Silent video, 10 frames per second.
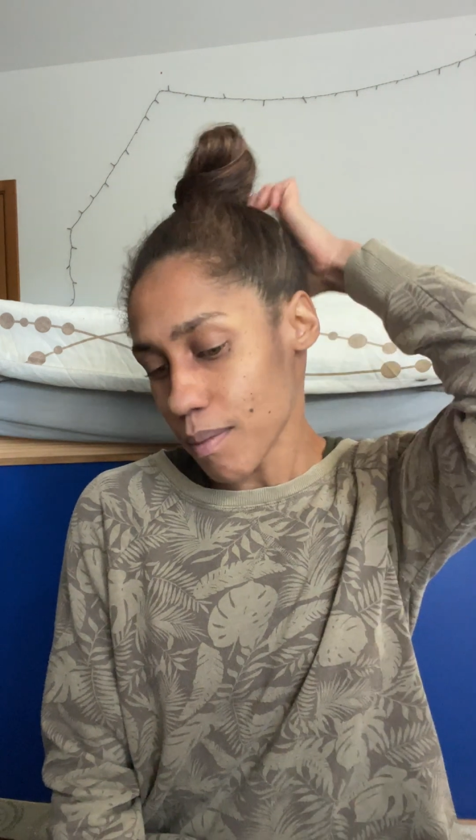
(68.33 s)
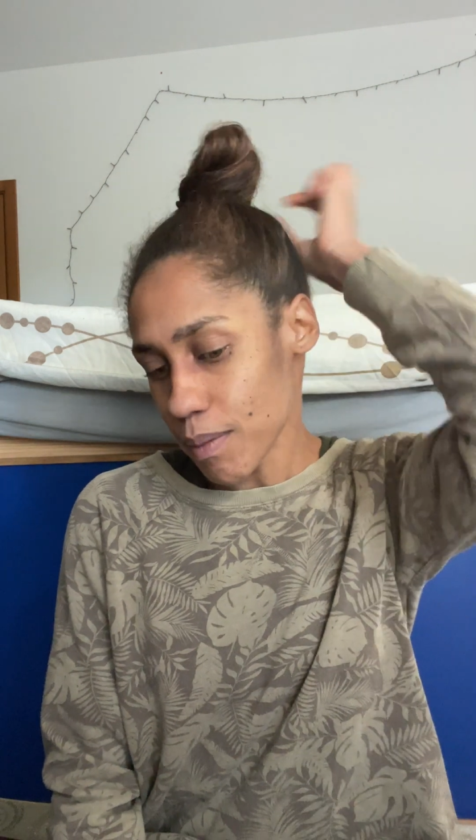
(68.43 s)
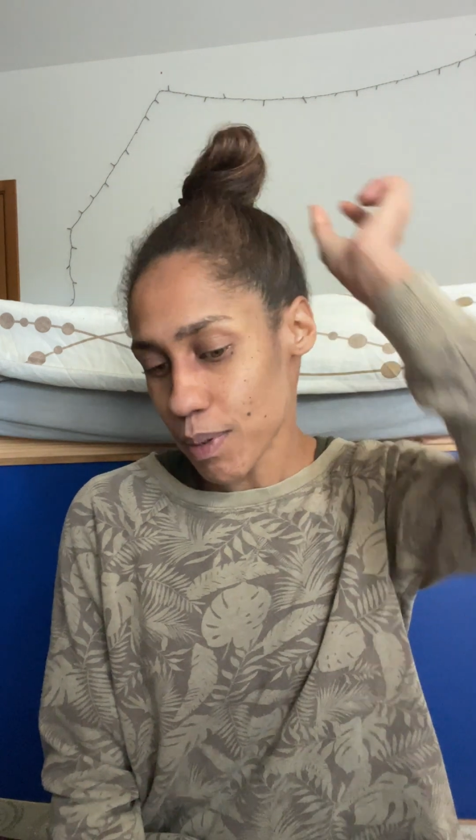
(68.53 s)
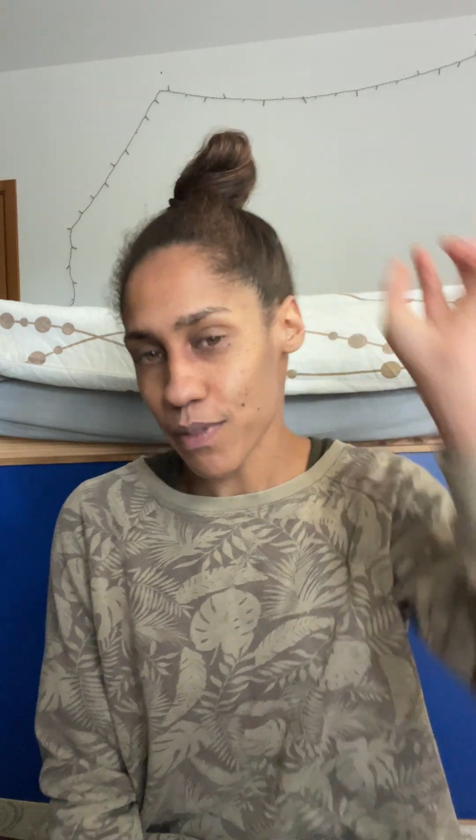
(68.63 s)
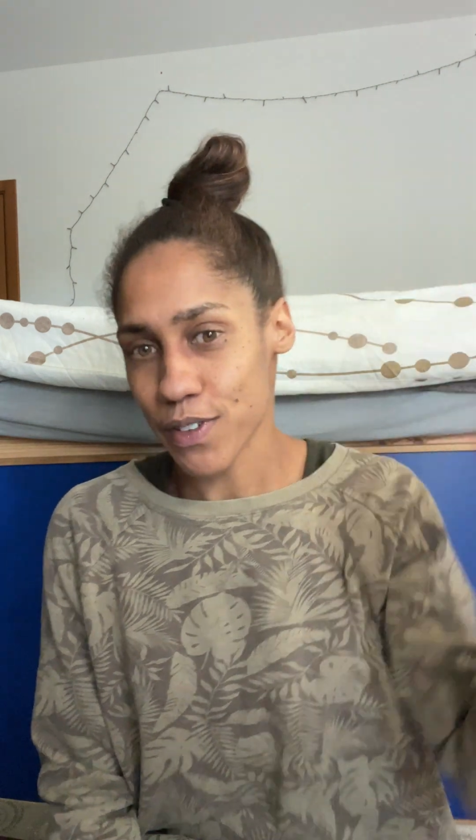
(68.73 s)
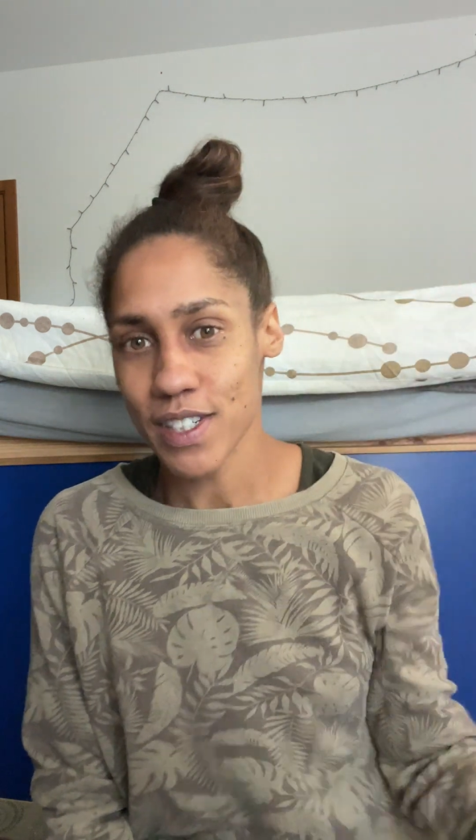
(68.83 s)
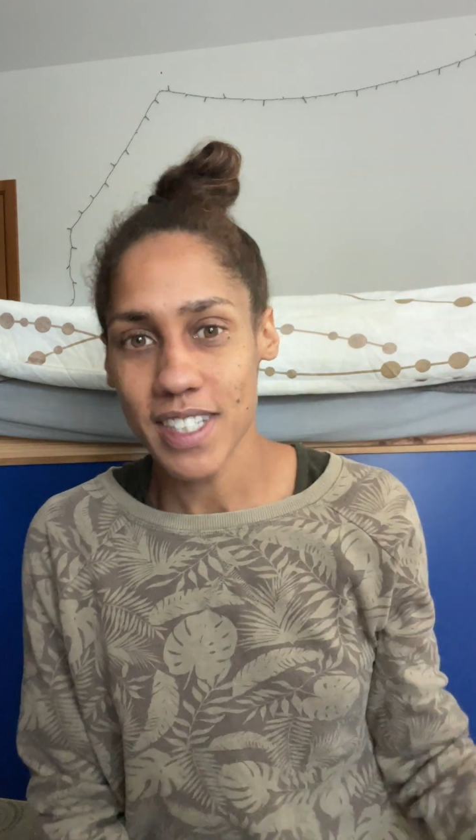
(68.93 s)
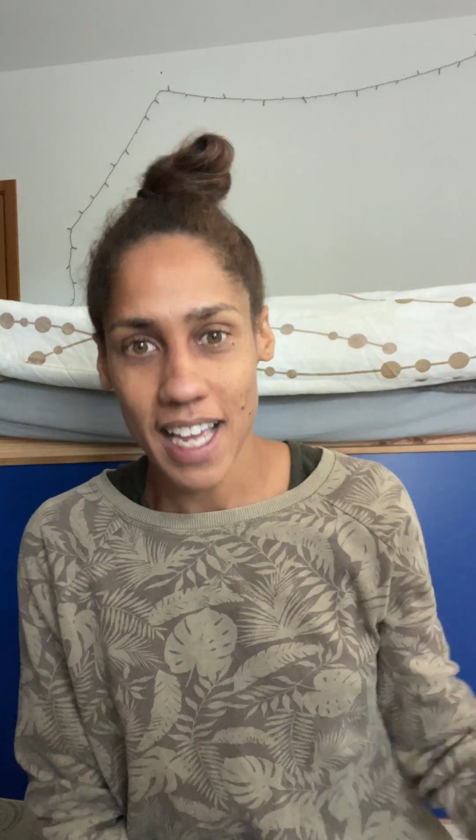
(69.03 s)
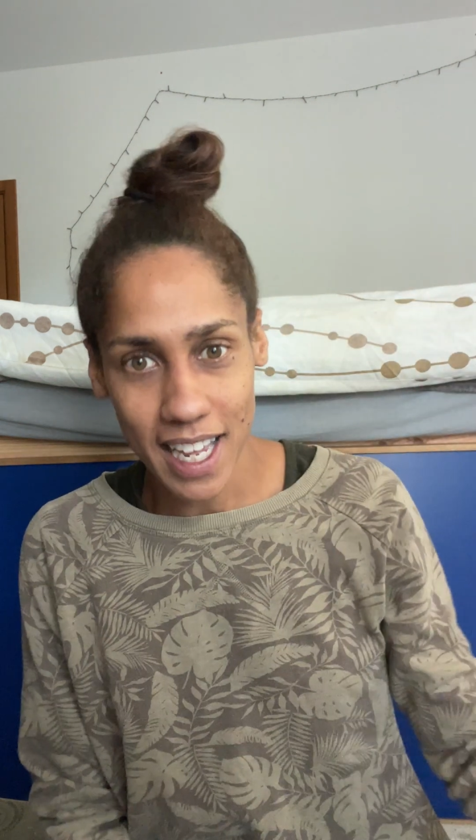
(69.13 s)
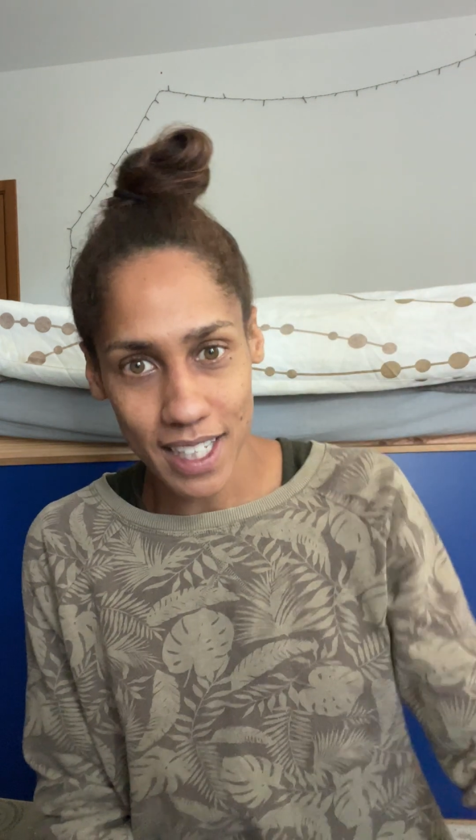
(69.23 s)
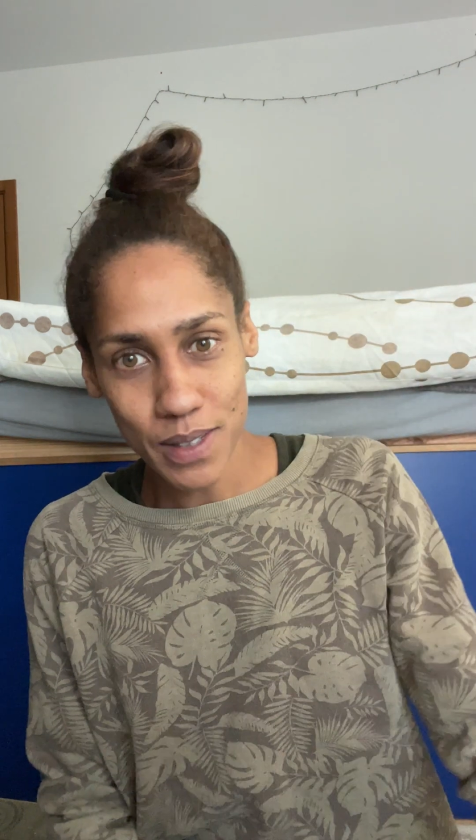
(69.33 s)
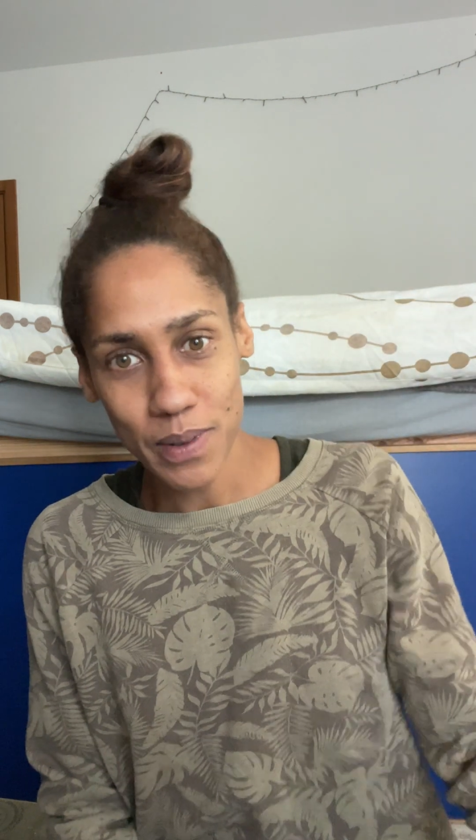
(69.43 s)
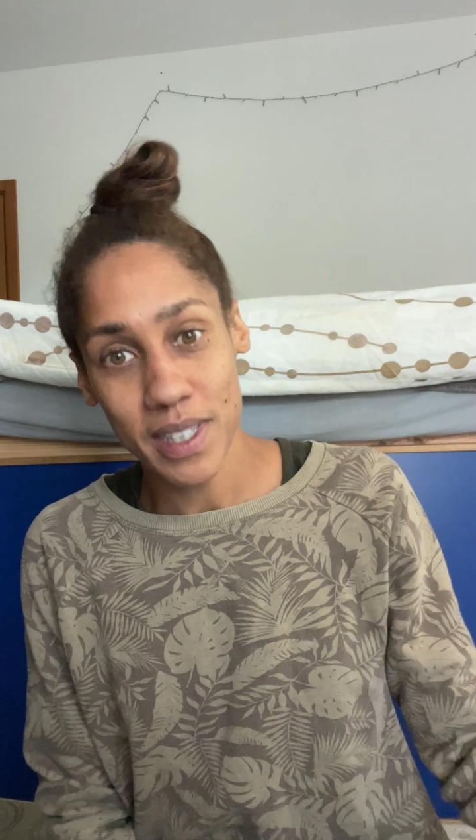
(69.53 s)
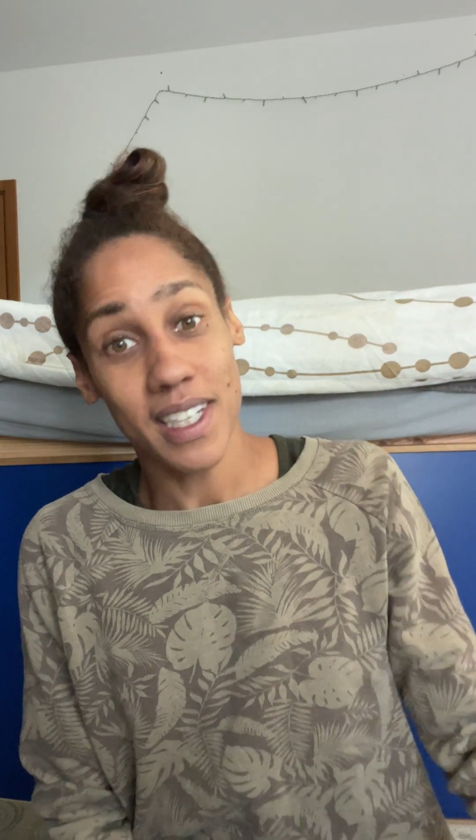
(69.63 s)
prefer to end with